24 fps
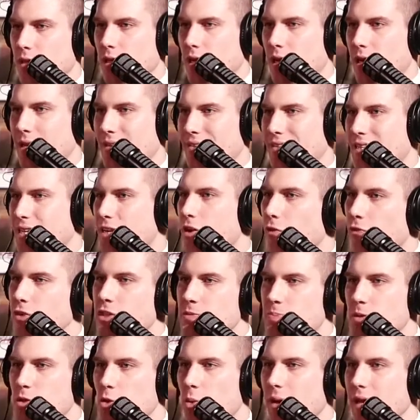uh, the difference
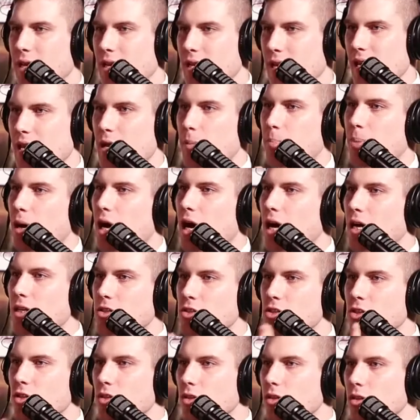between an
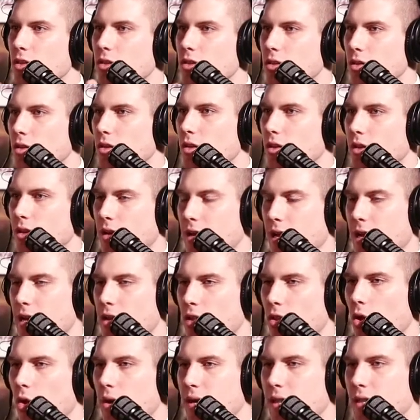apostle and a
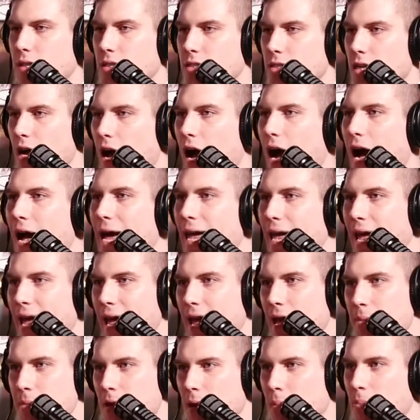loyalist. I
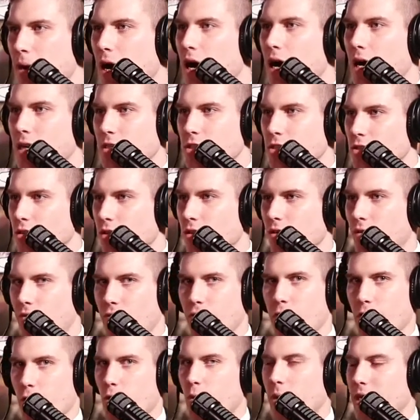am an apostle
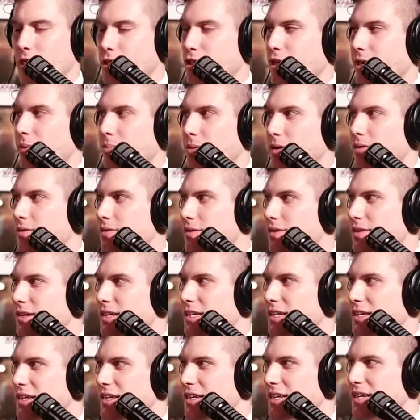for QuikTrip.
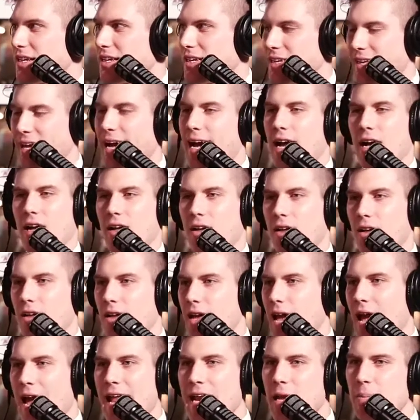Really? Yeah.
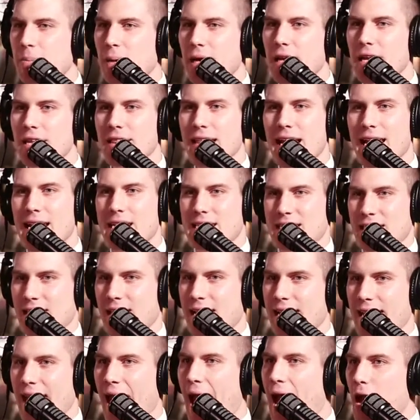Anybody that is
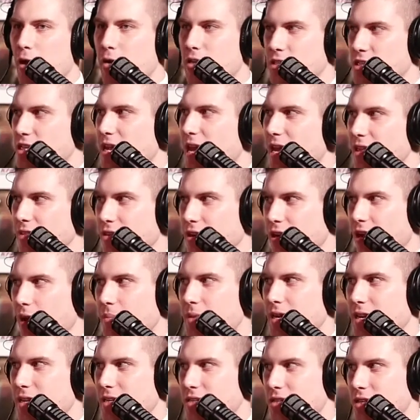like out of state, they're
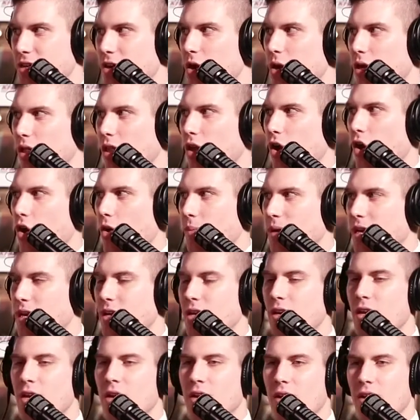coming into Oklahoma
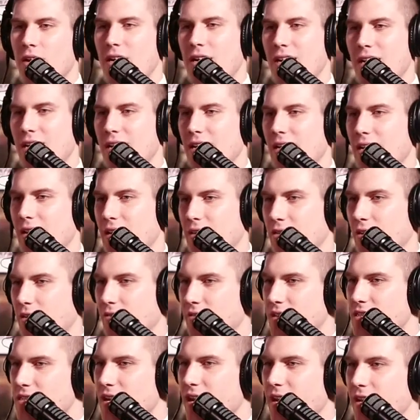uh, and they're
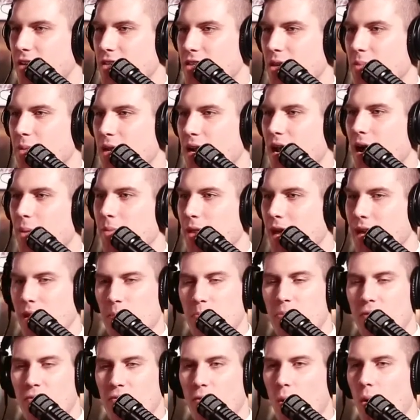visiting or something. I'm like,
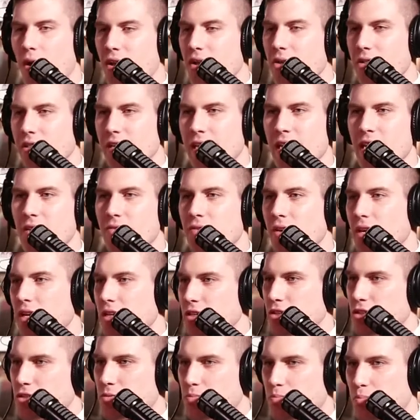before you leave,
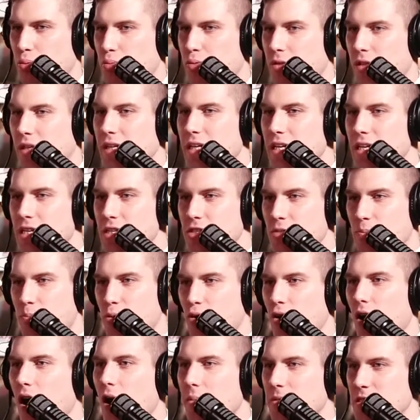please
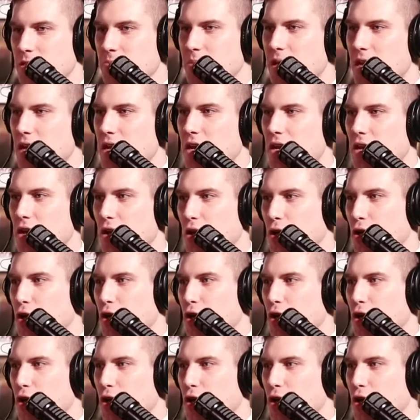promise me